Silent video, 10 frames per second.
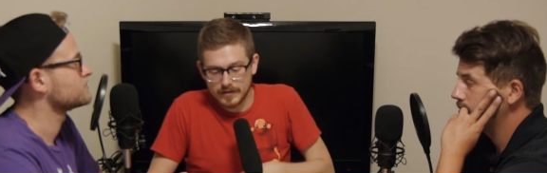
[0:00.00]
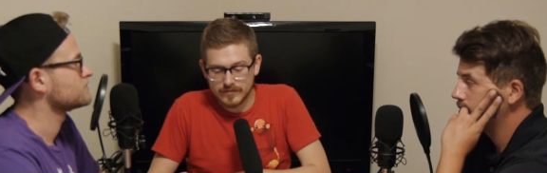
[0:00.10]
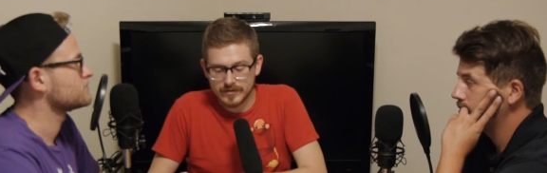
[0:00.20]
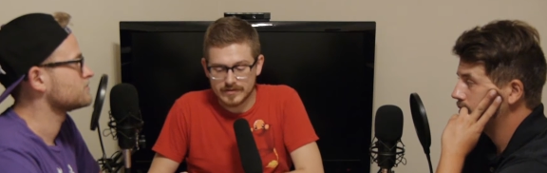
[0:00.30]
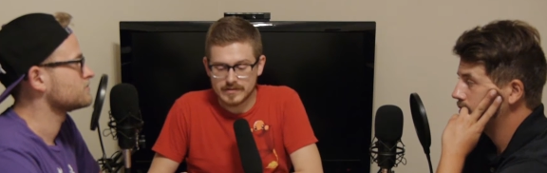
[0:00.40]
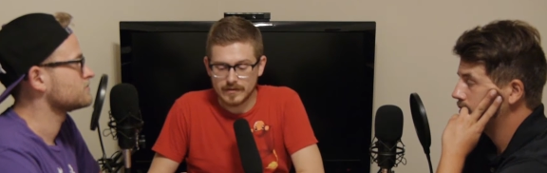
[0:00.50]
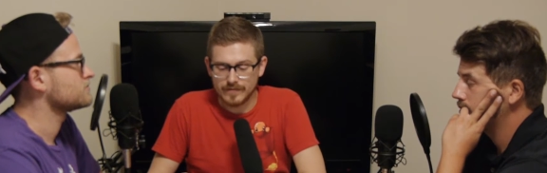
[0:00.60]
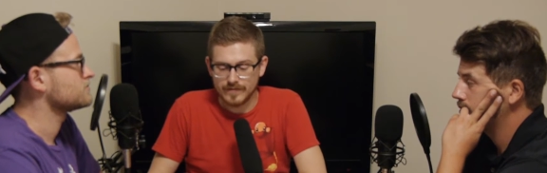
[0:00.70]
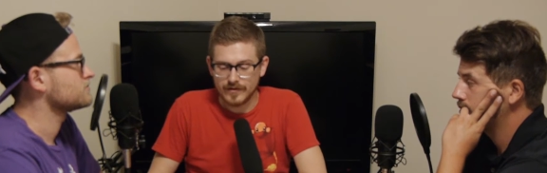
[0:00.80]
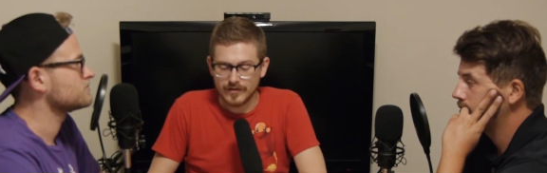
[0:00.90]
Speaker 1: even a
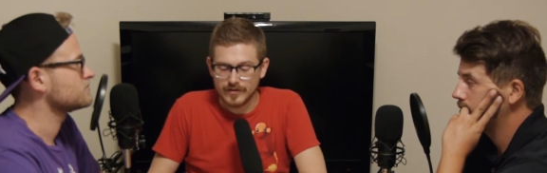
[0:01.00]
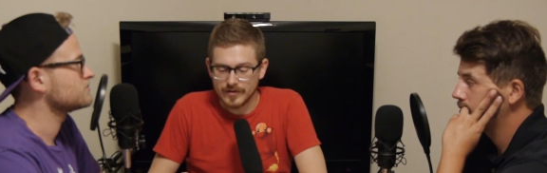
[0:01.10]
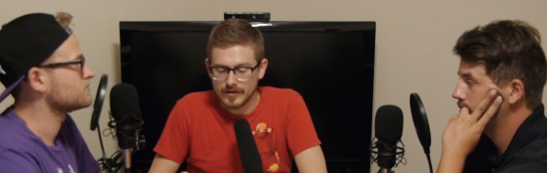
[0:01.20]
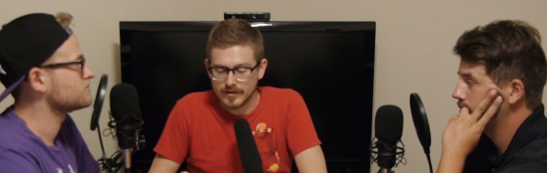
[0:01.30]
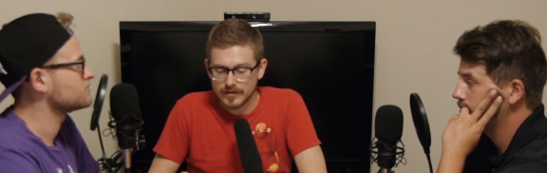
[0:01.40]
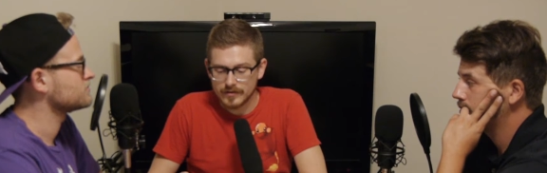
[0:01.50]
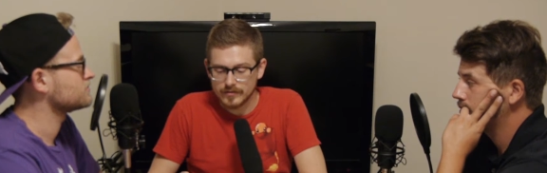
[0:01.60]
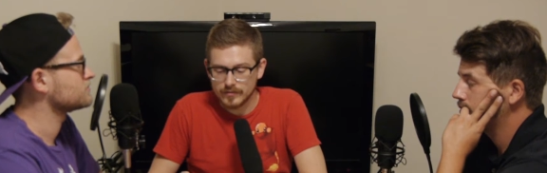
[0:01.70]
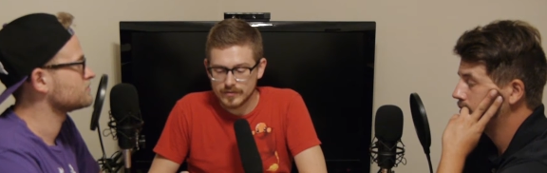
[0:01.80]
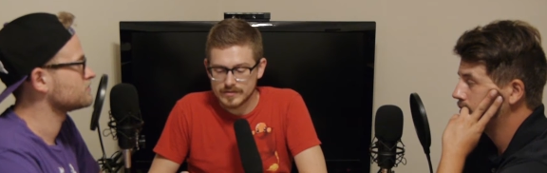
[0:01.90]
step further
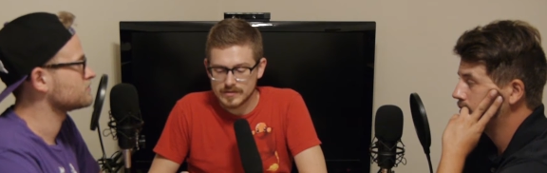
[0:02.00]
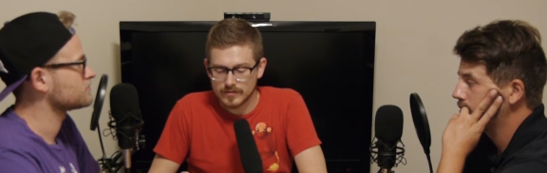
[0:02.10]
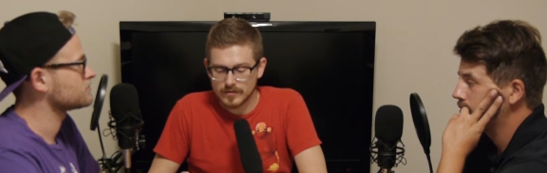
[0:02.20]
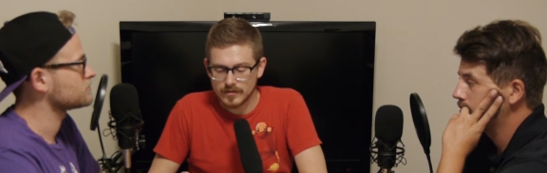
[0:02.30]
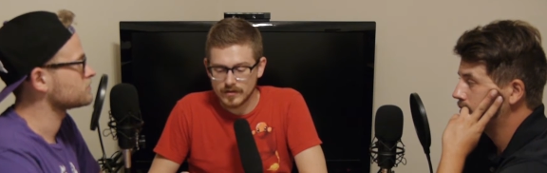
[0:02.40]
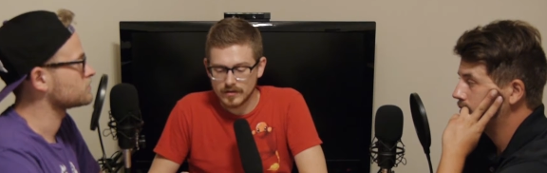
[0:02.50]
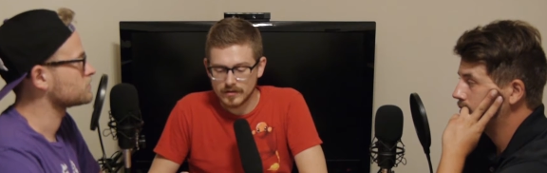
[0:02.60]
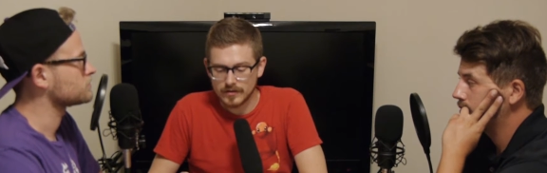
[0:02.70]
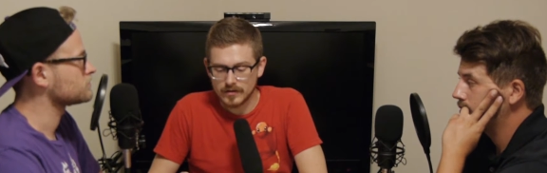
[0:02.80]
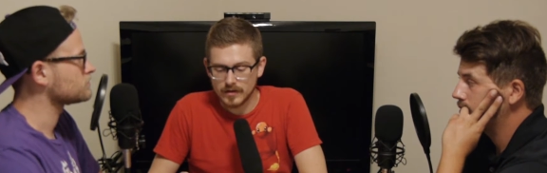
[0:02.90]
was there were
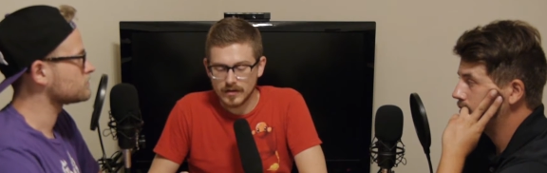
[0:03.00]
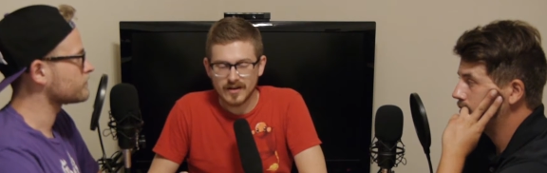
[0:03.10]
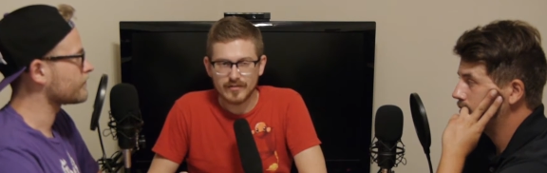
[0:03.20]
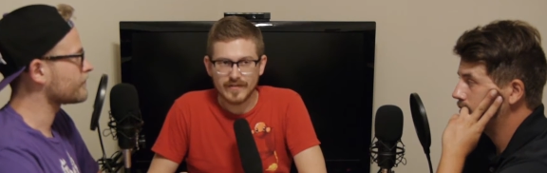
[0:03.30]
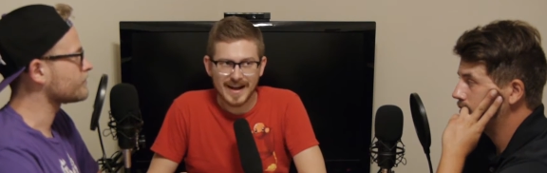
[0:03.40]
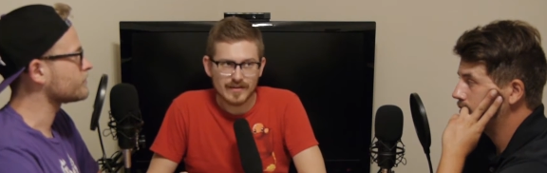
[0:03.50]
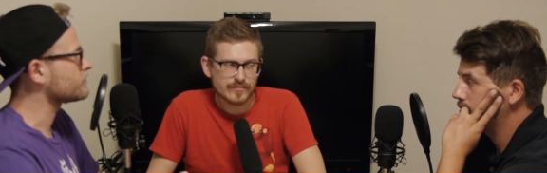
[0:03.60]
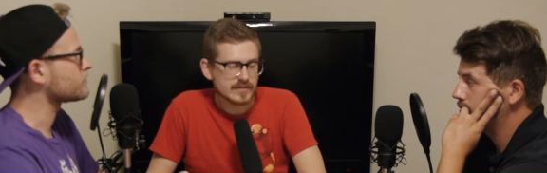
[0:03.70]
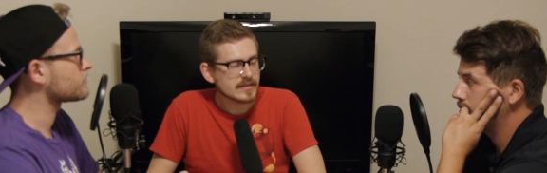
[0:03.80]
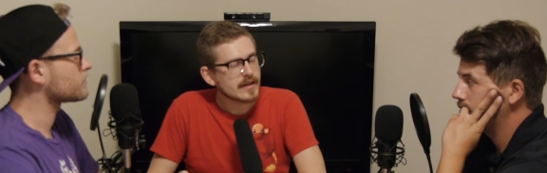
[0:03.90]
a lot of
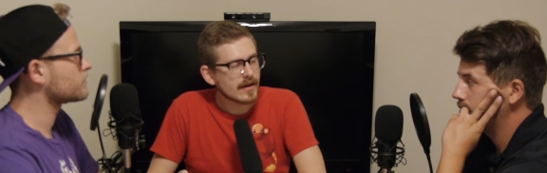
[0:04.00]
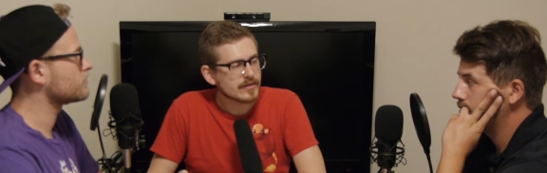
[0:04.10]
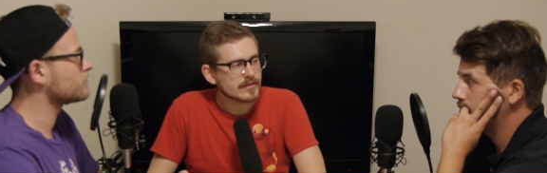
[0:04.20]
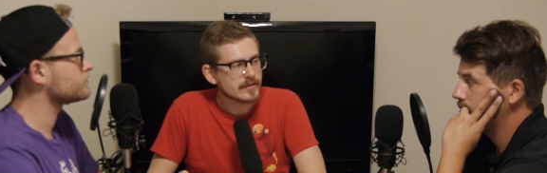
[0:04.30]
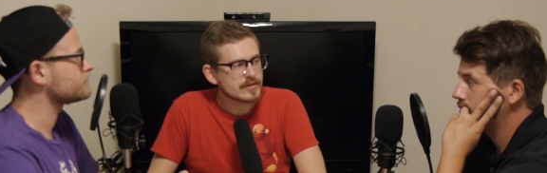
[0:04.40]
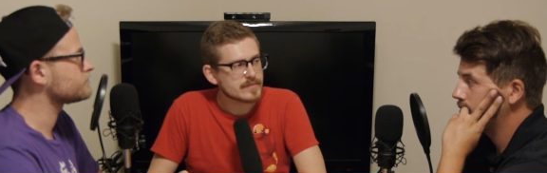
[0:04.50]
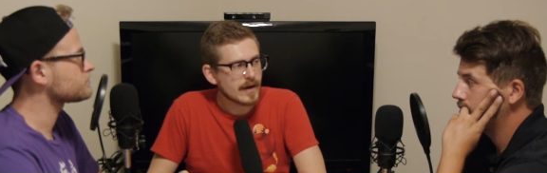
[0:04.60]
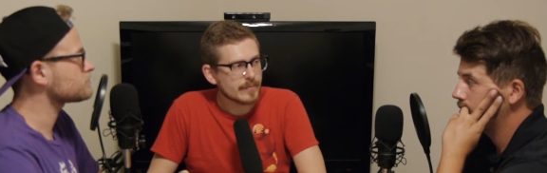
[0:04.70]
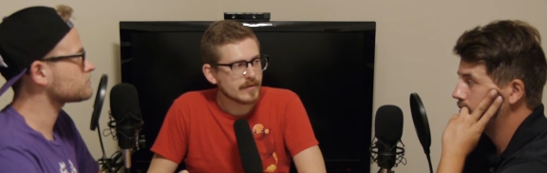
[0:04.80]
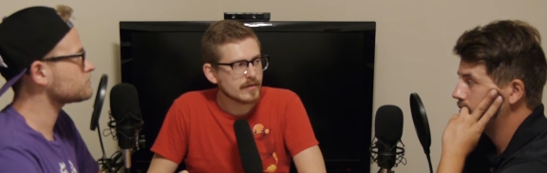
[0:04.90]
IV calculators
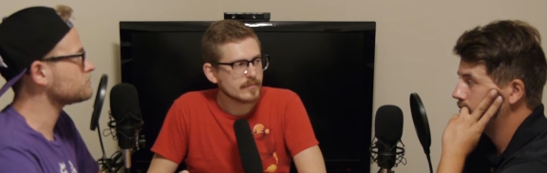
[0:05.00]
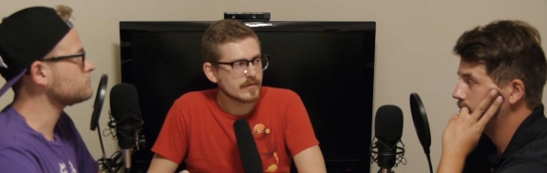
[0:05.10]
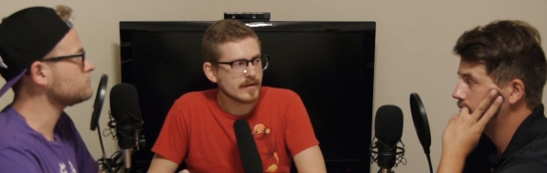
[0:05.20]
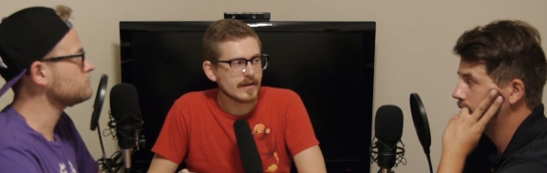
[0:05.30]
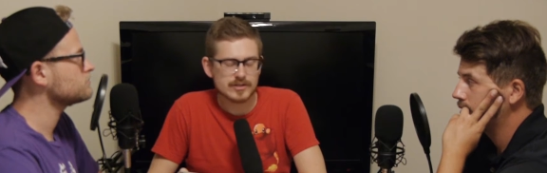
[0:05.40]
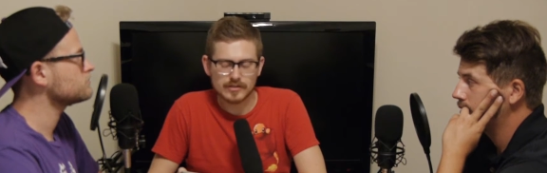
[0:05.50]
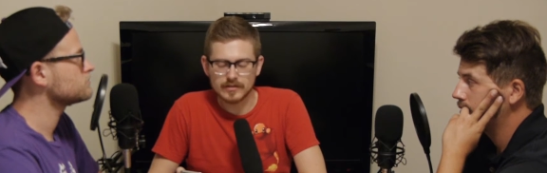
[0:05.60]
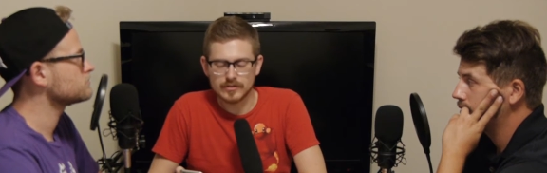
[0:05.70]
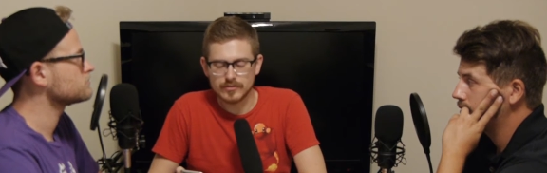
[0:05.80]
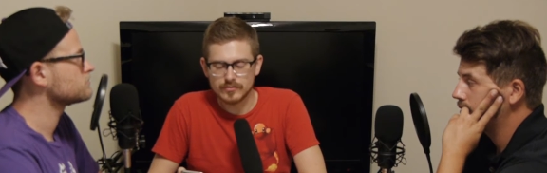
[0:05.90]
popping up that
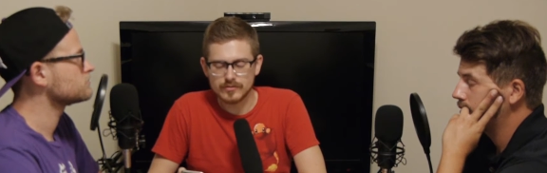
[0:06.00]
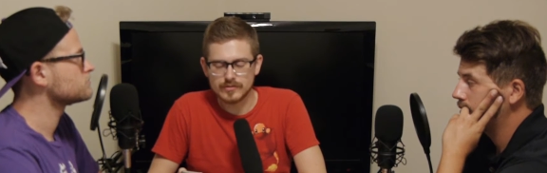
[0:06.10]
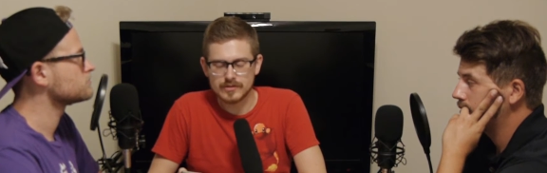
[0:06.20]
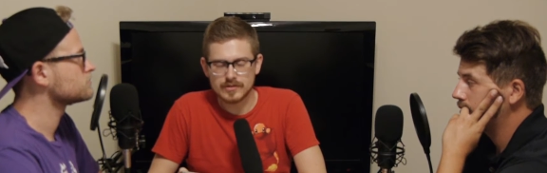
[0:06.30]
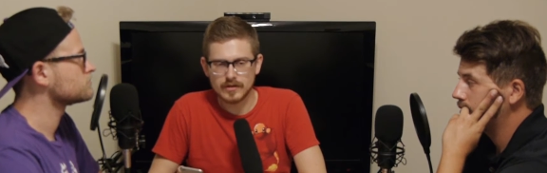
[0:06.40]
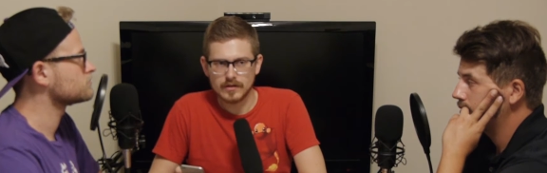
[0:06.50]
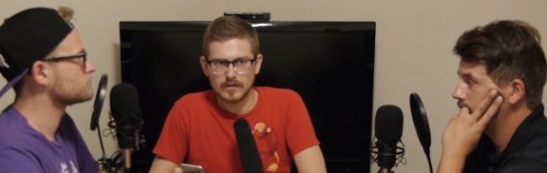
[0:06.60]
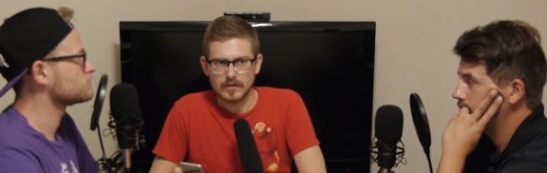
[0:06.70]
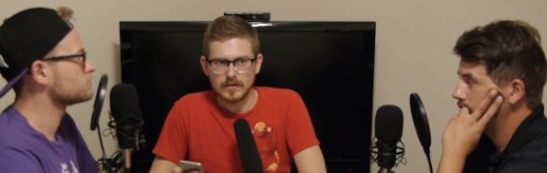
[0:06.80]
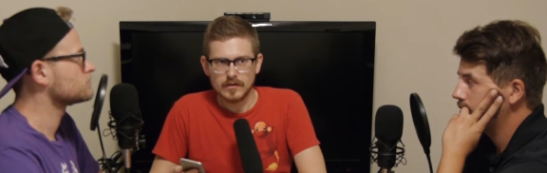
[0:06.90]
actually used
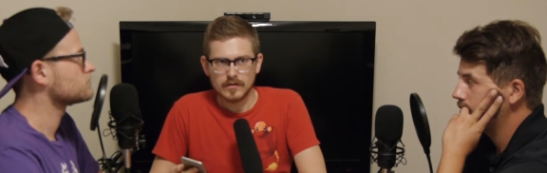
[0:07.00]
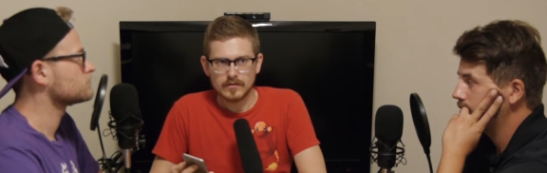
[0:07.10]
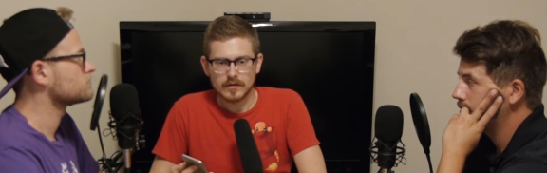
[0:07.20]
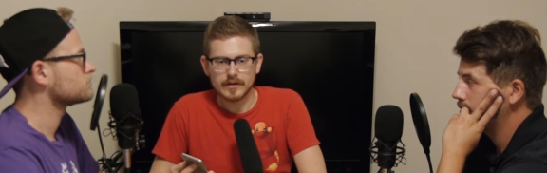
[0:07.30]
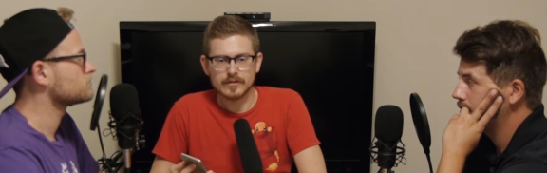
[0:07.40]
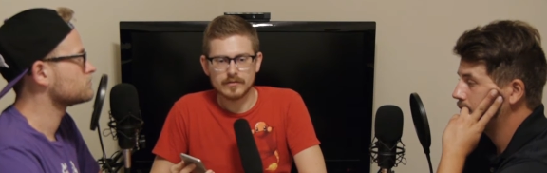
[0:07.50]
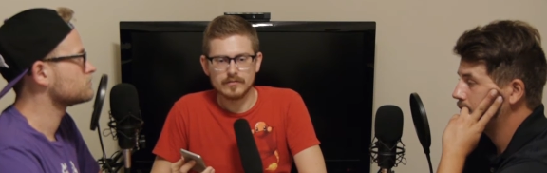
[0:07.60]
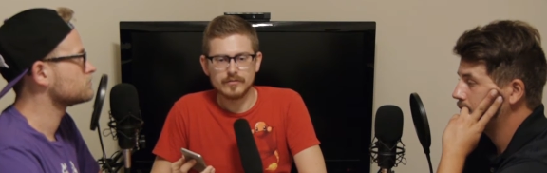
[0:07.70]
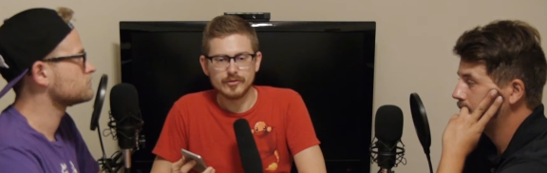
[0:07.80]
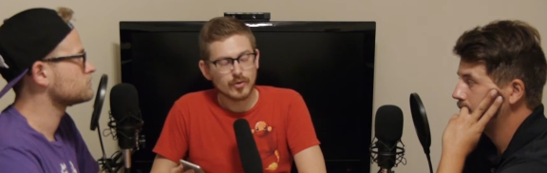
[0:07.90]
like
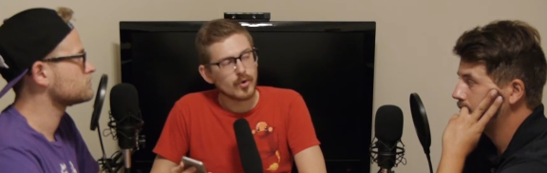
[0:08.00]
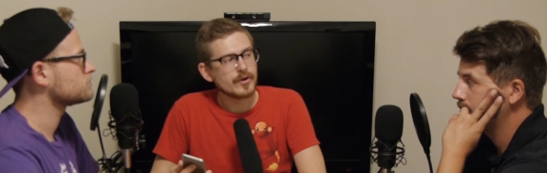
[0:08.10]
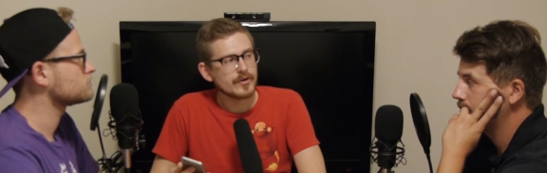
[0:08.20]
your